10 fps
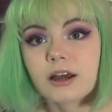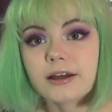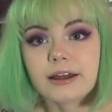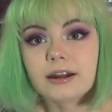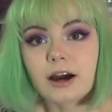
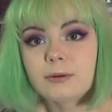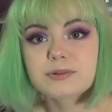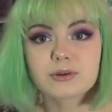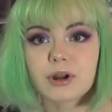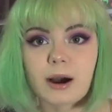it
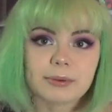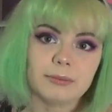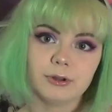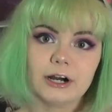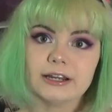helps you not be
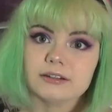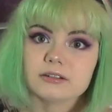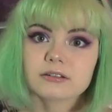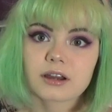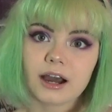blind,
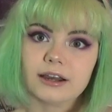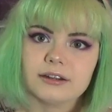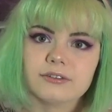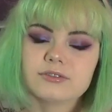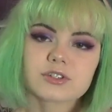kind
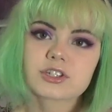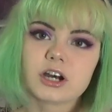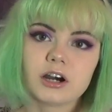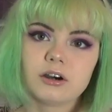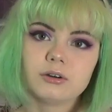of.
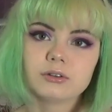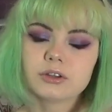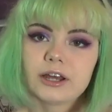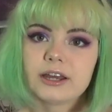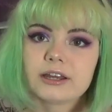So,
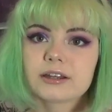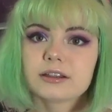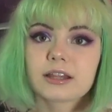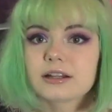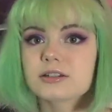like,
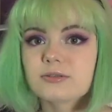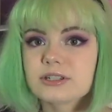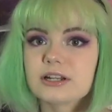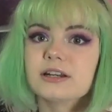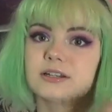that's
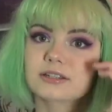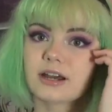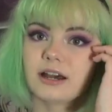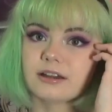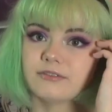always nice
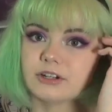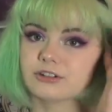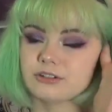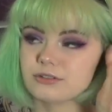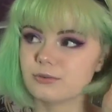at
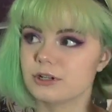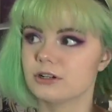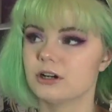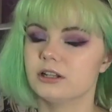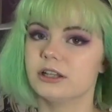conventions when you're
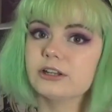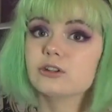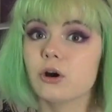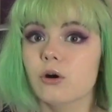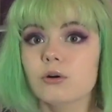not, like,
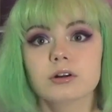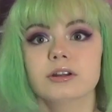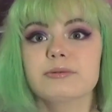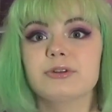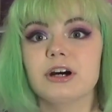
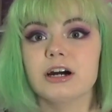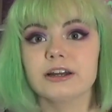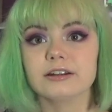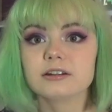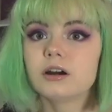totally
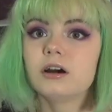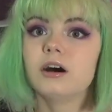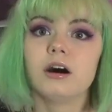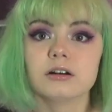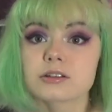blind.
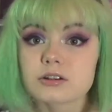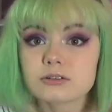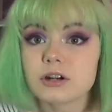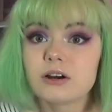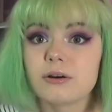Also,
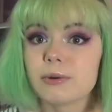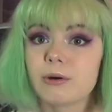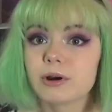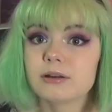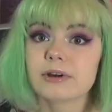no, I'm
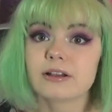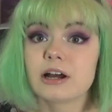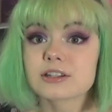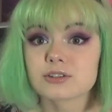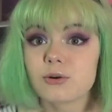not wearing my
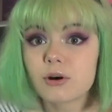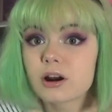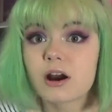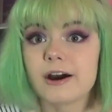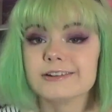glasses or
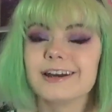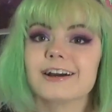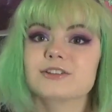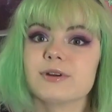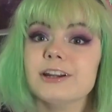
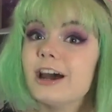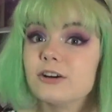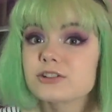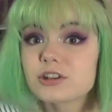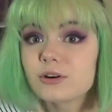contacts right now,
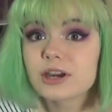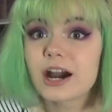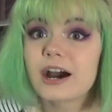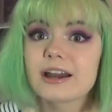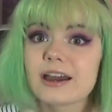so yeah,
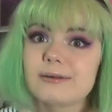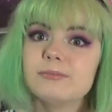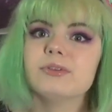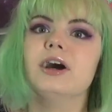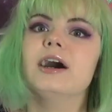I
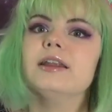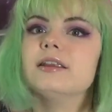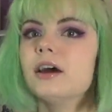am blind.